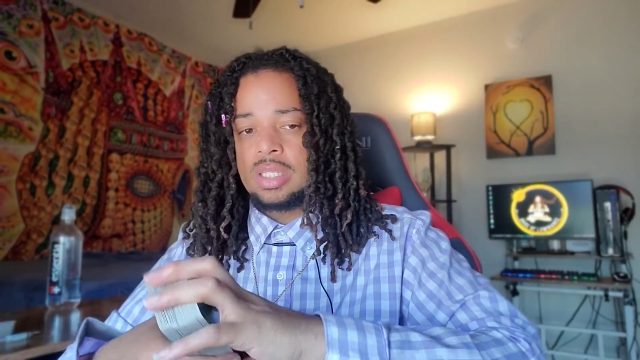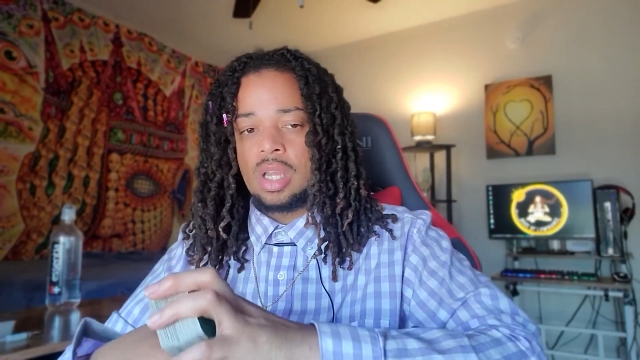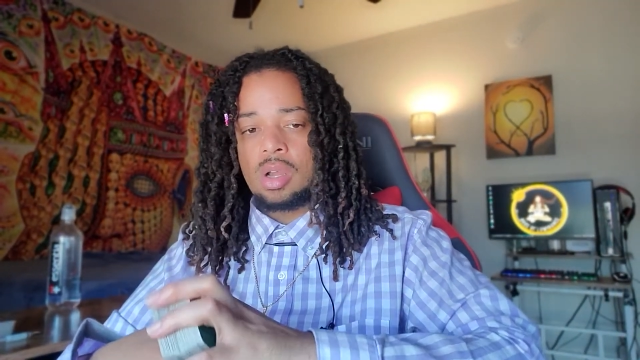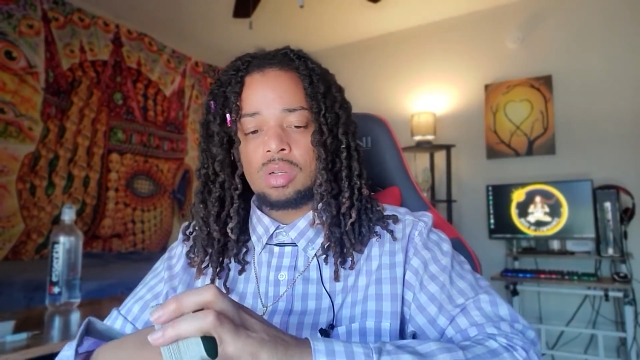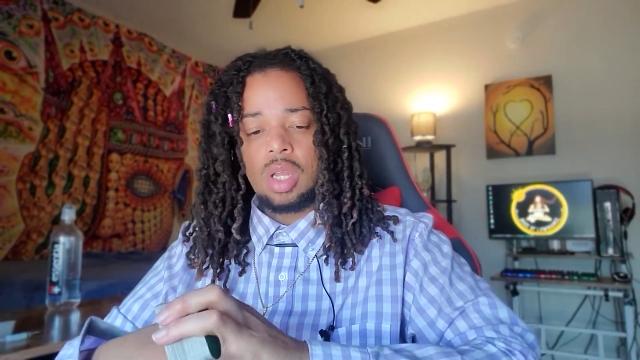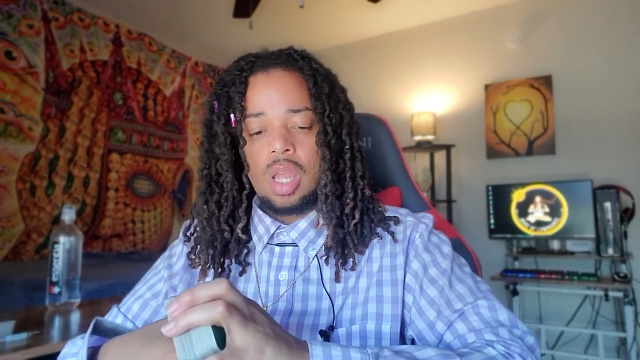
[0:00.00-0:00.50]

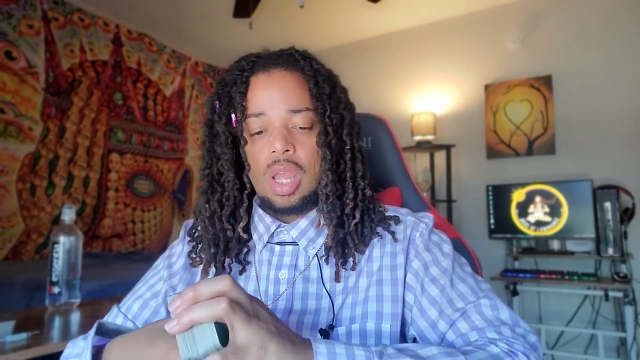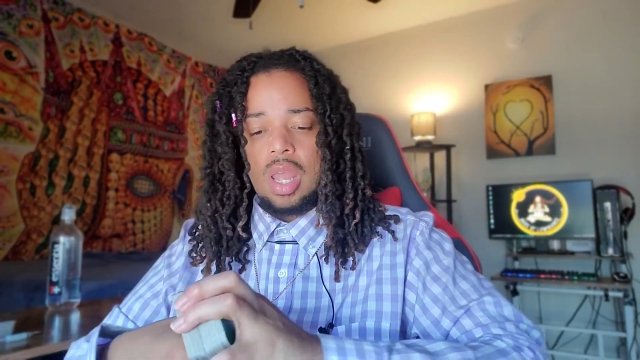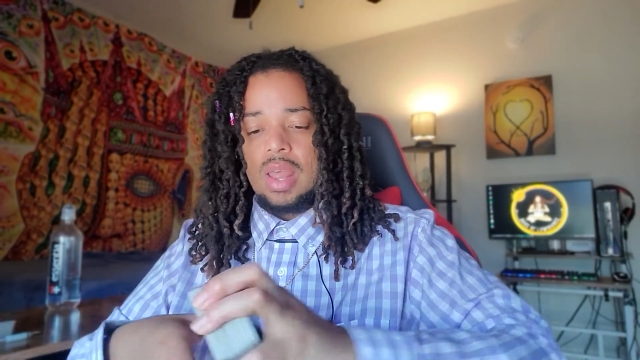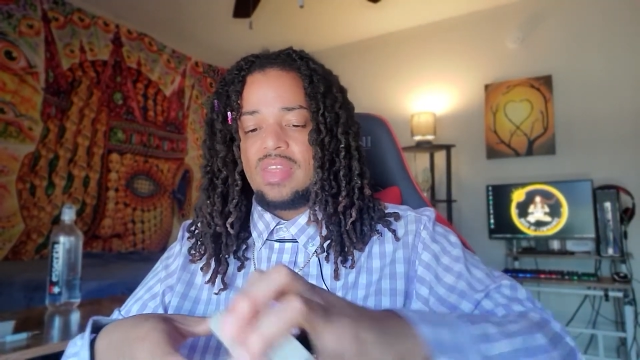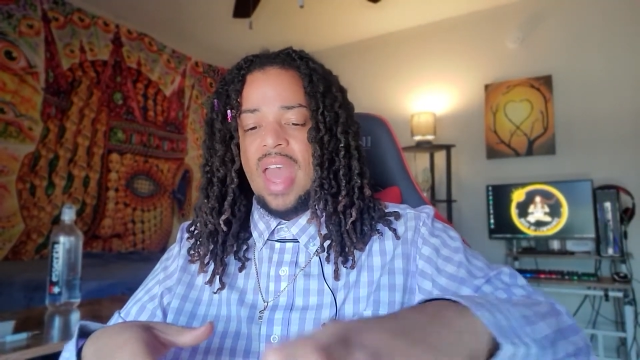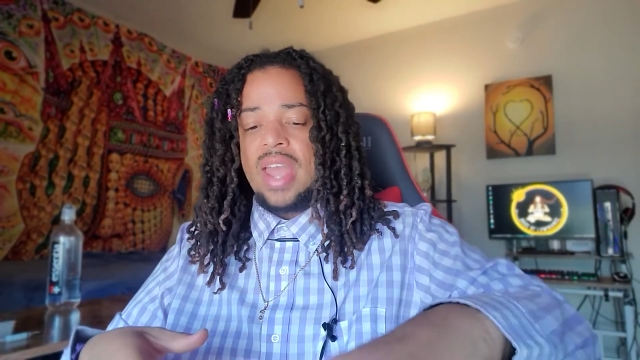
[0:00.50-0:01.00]
so
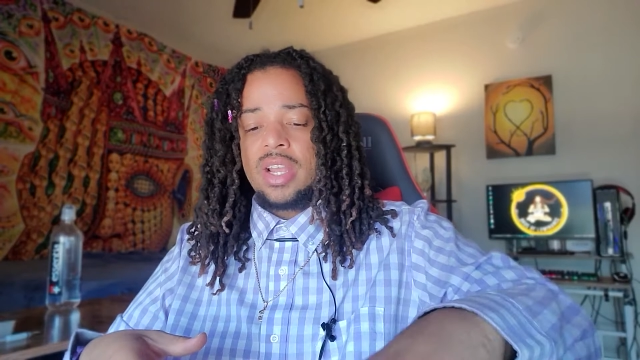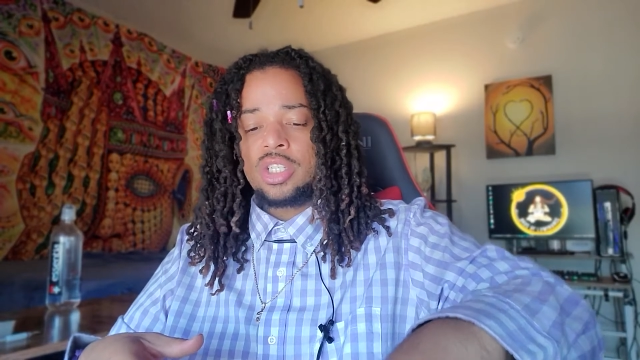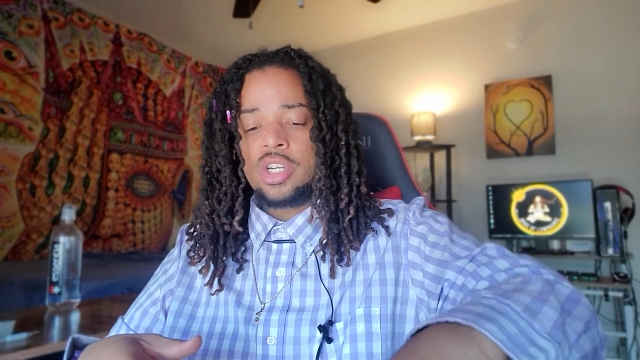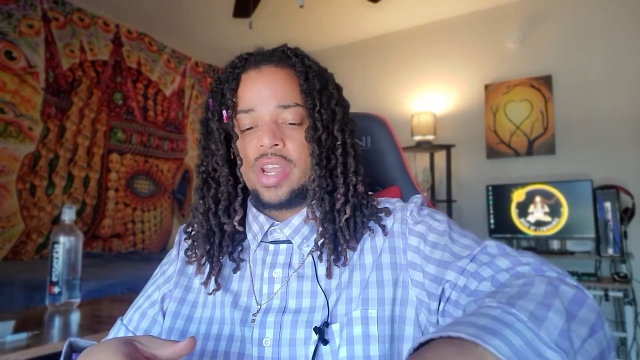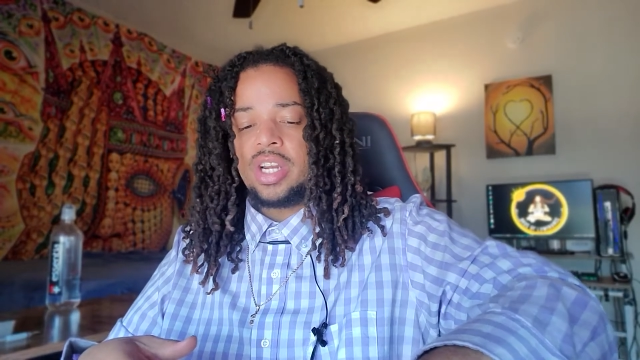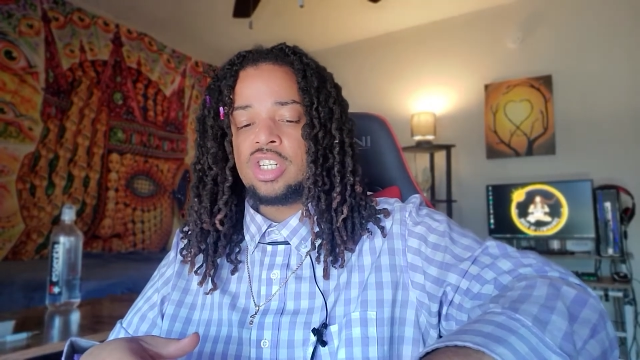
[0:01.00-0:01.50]
that is
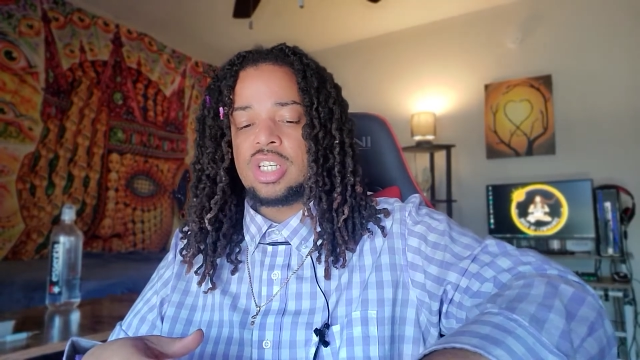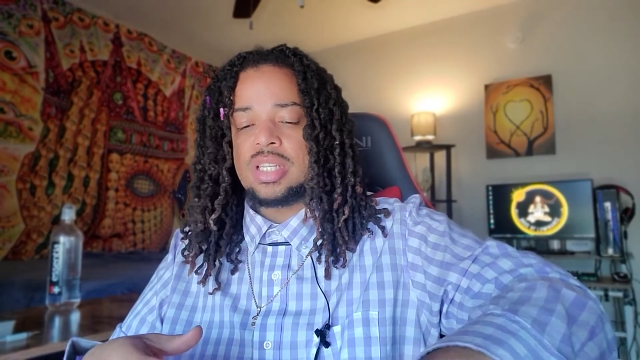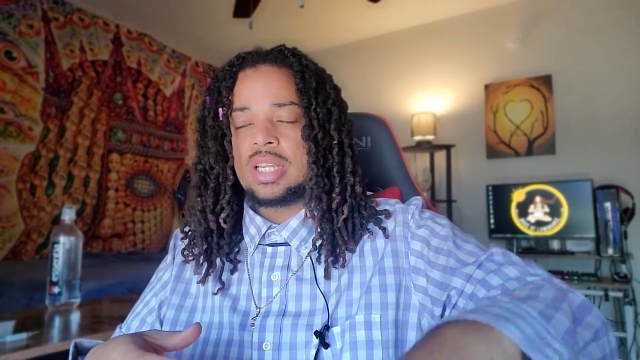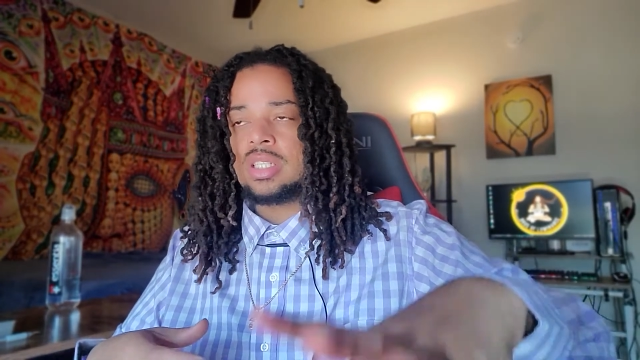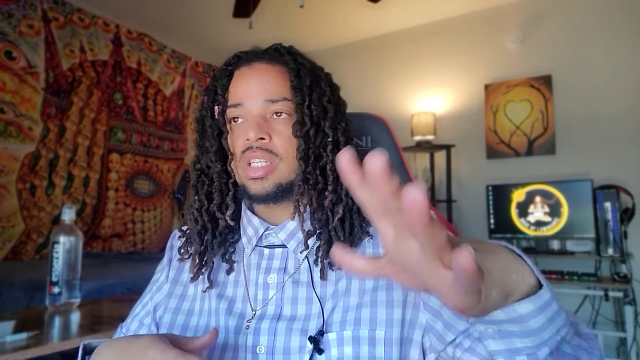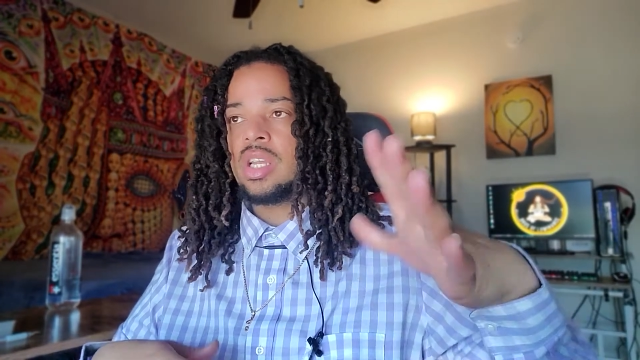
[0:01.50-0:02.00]
your energy,
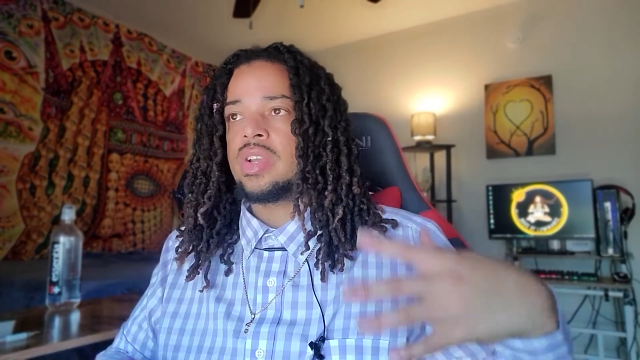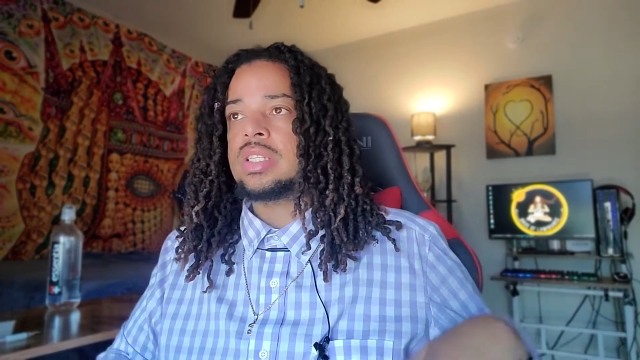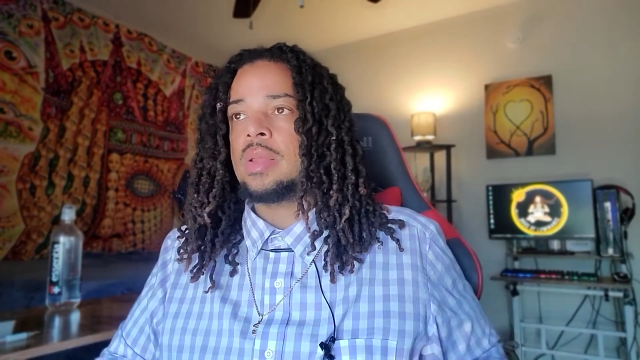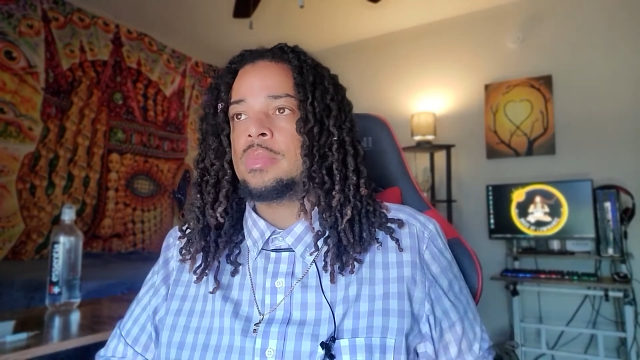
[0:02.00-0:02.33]
Sagittarius.